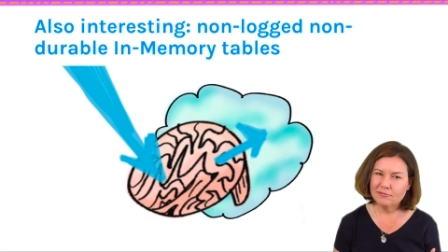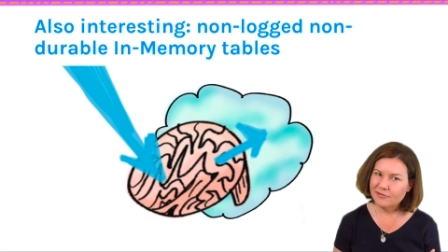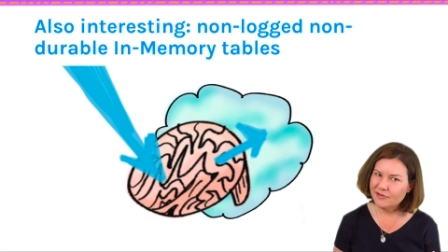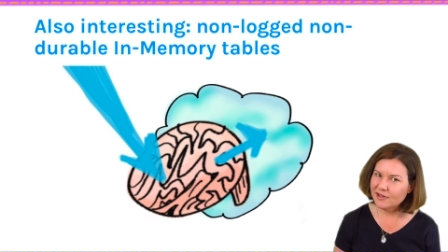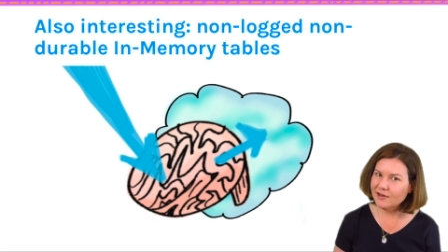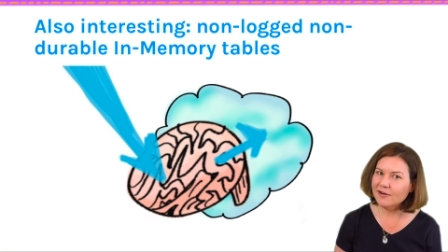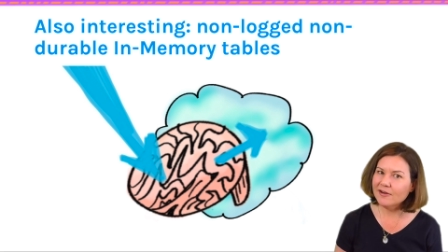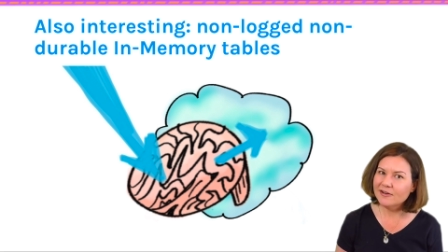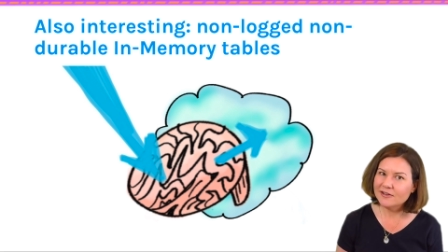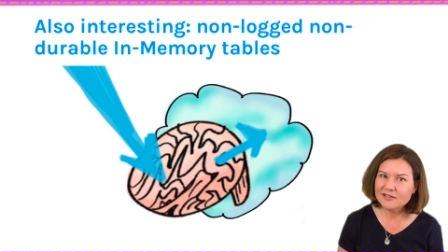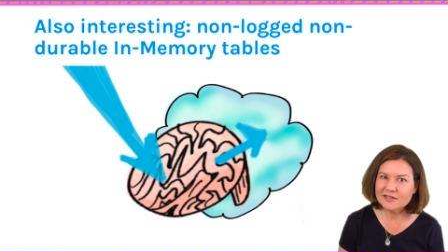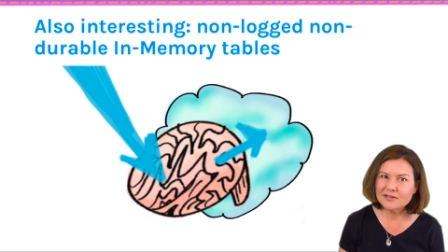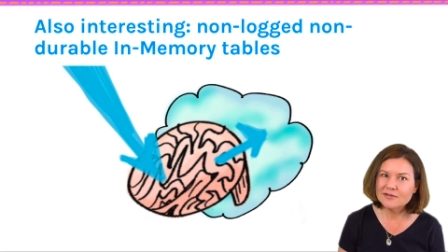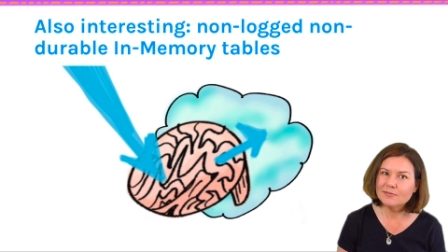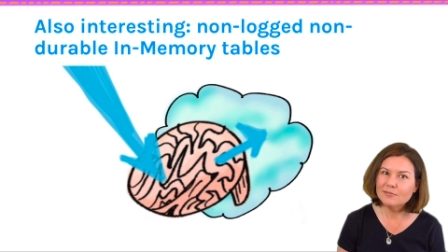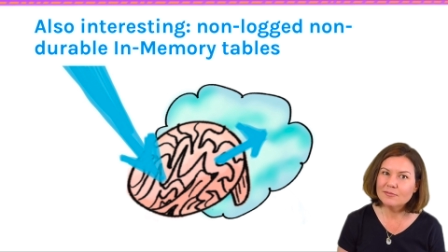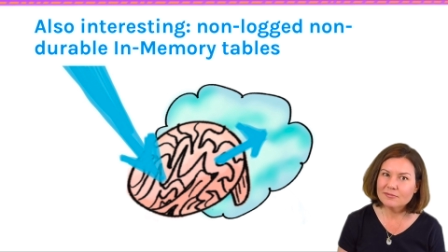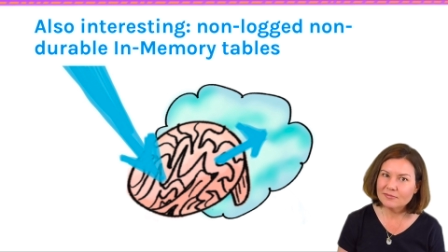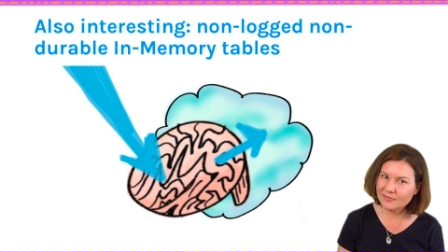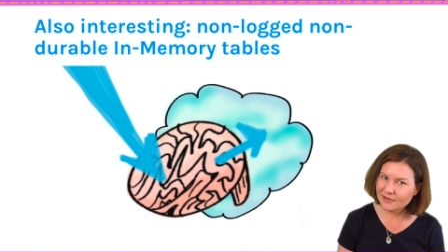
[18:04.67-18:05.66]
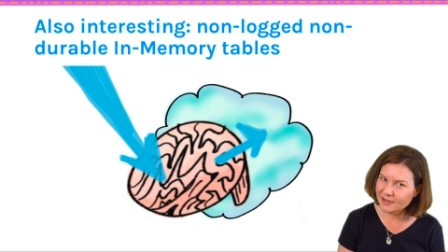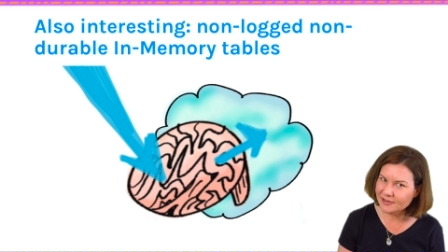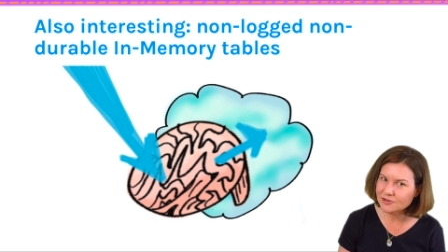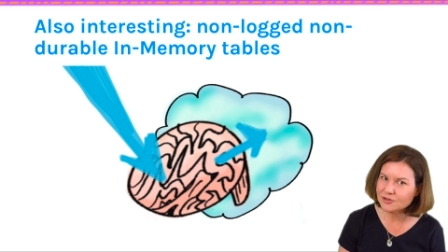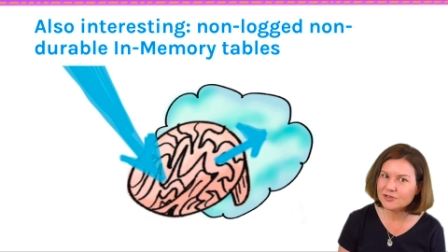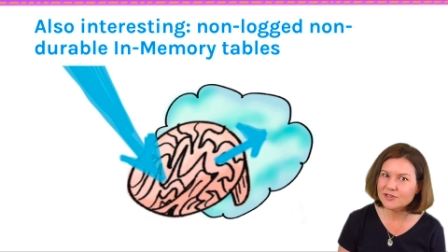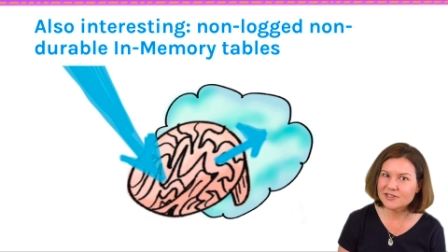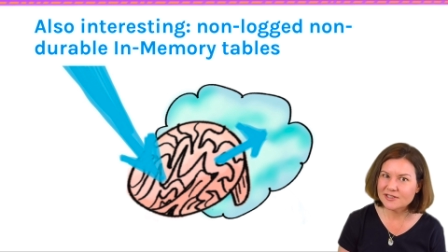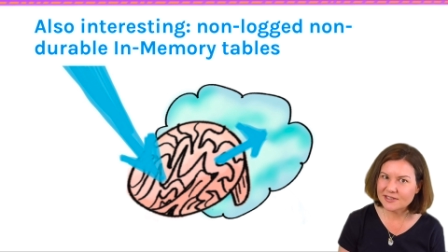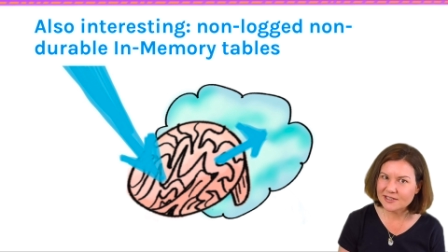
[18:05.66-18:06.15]
there are some
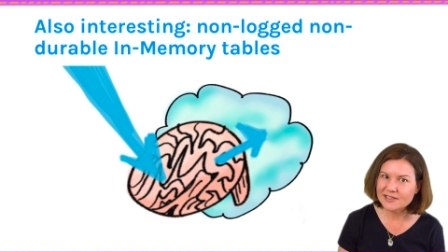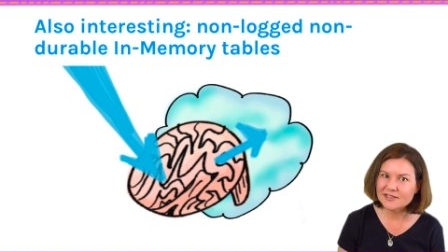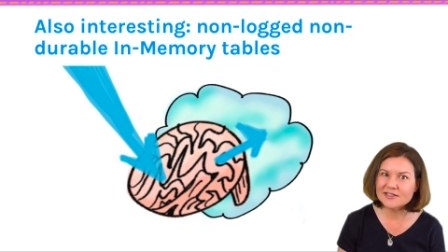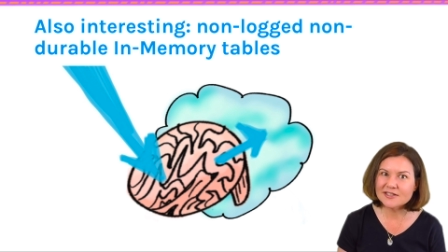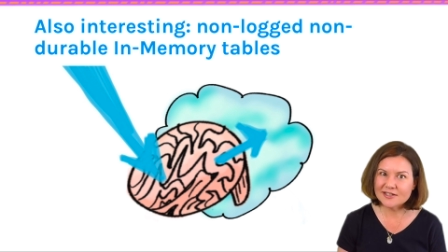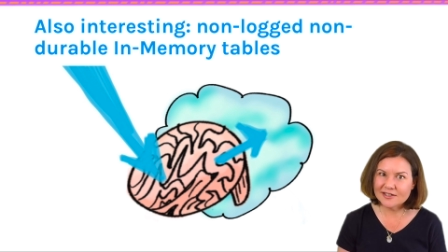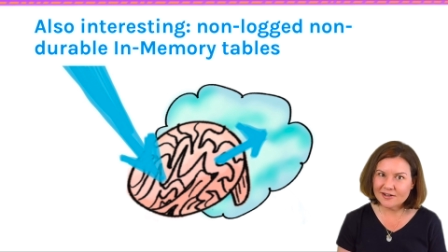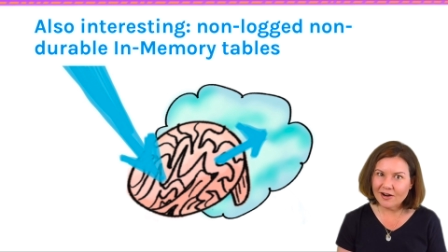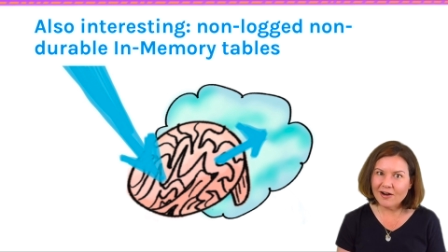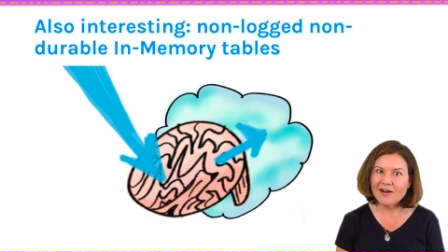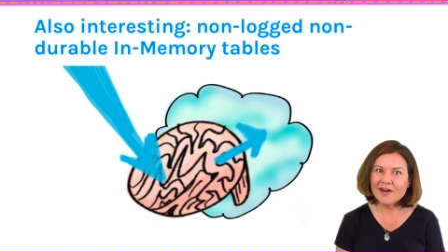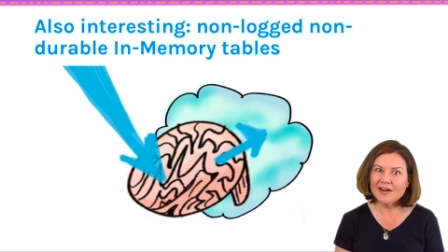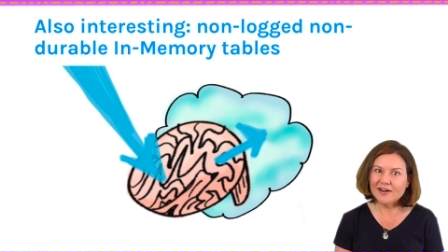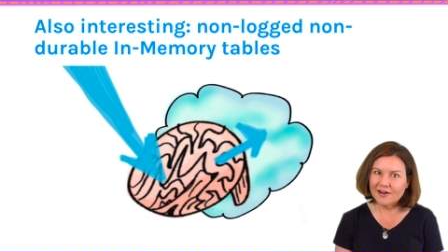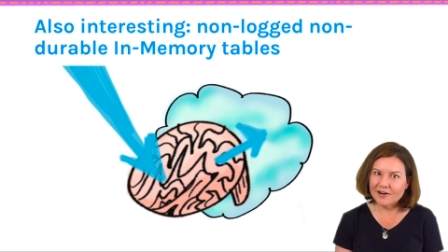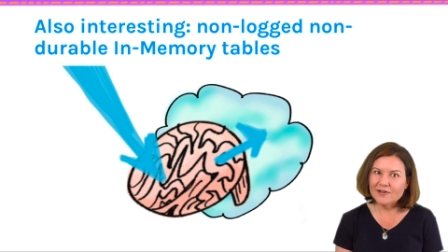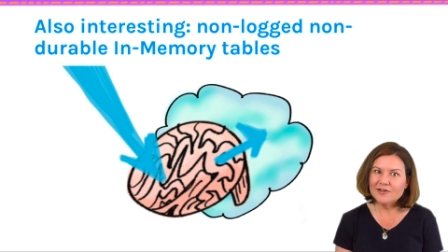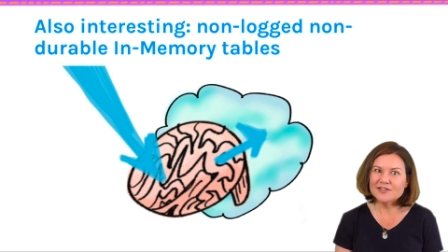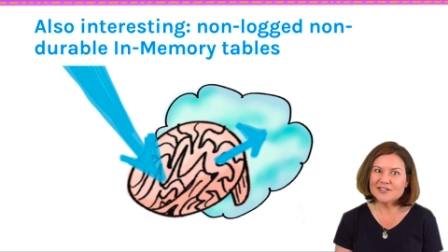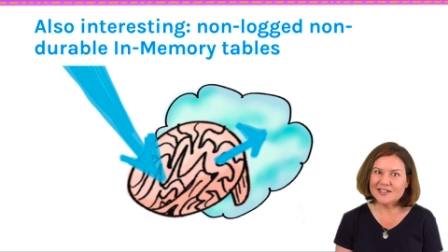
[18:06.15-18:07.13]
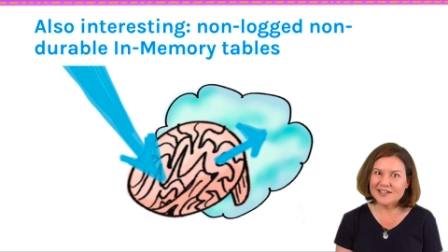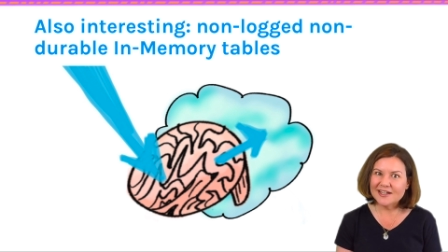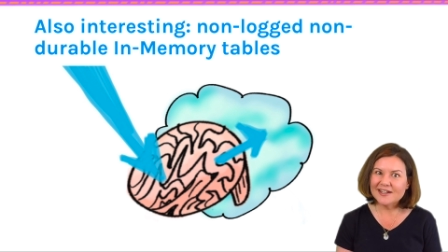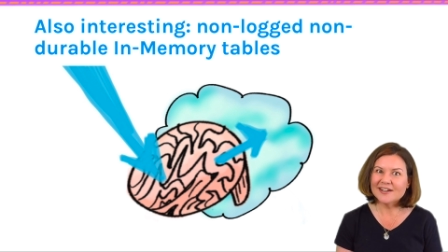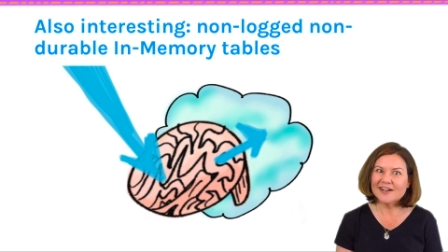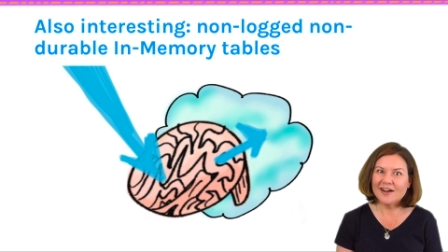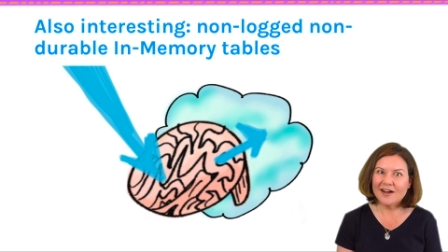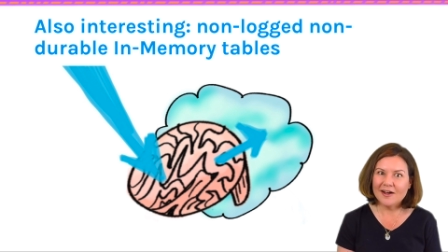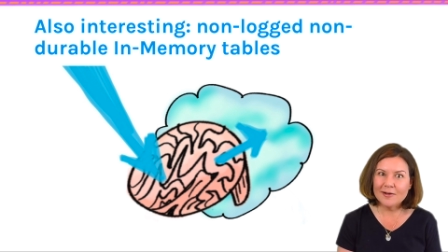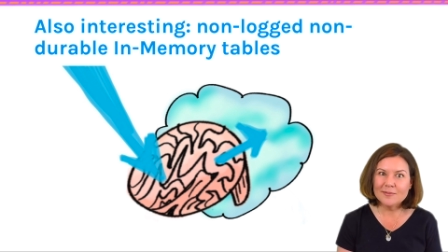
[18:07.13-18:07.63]
interesting scenarios
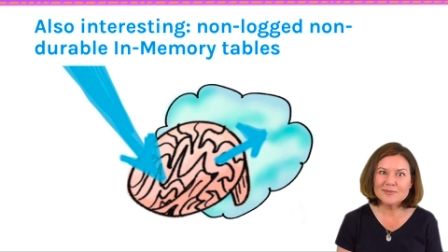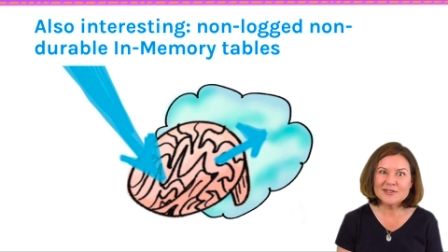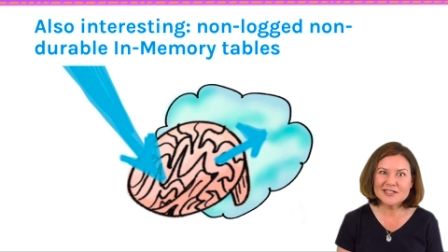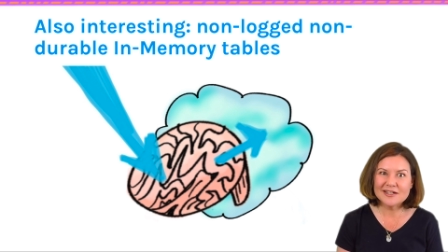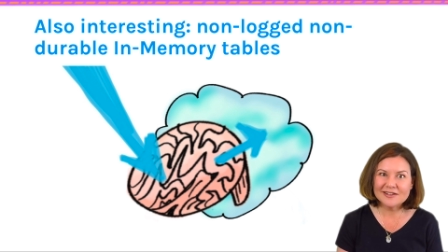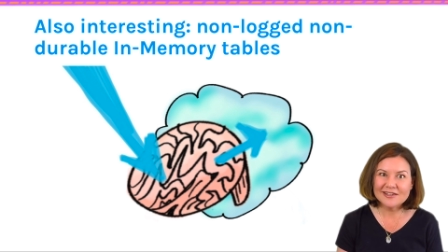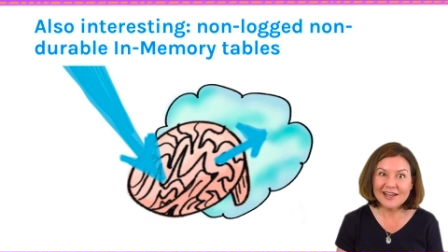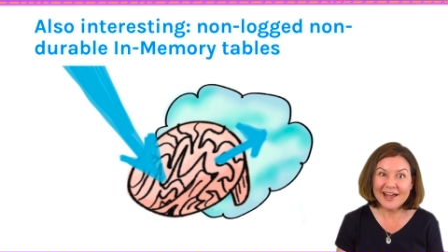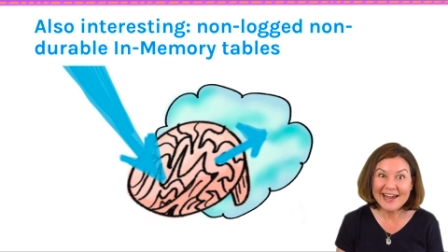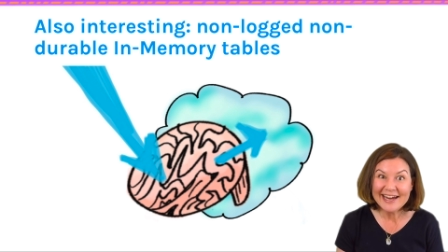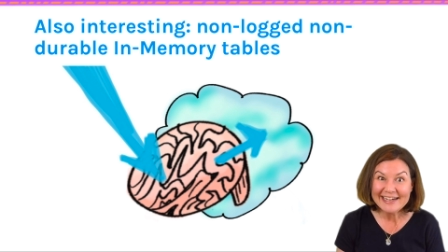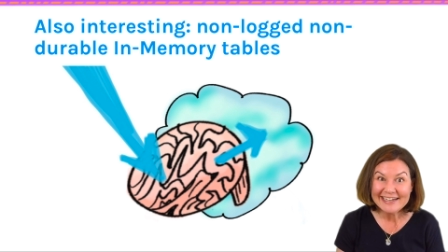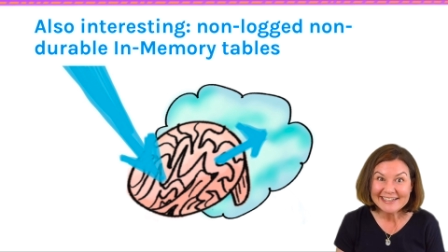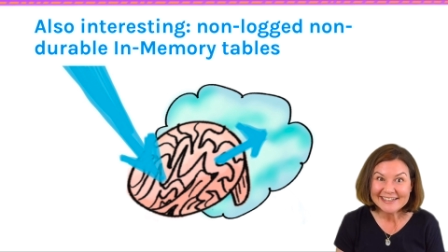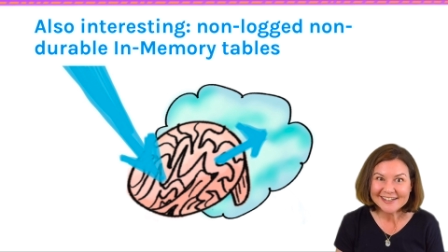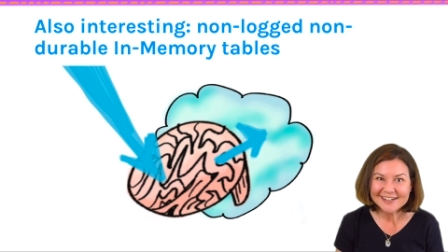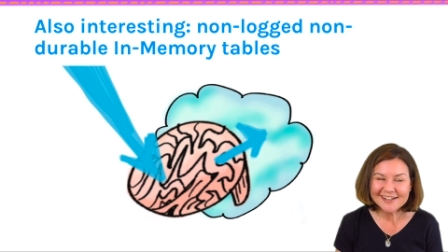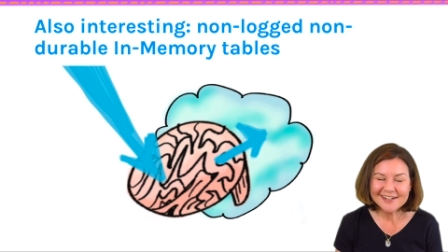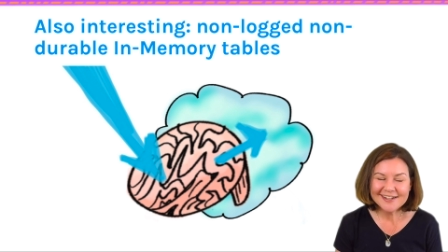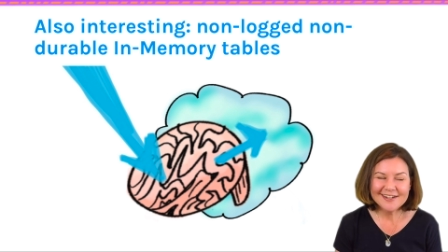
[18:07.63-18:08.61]
that come to light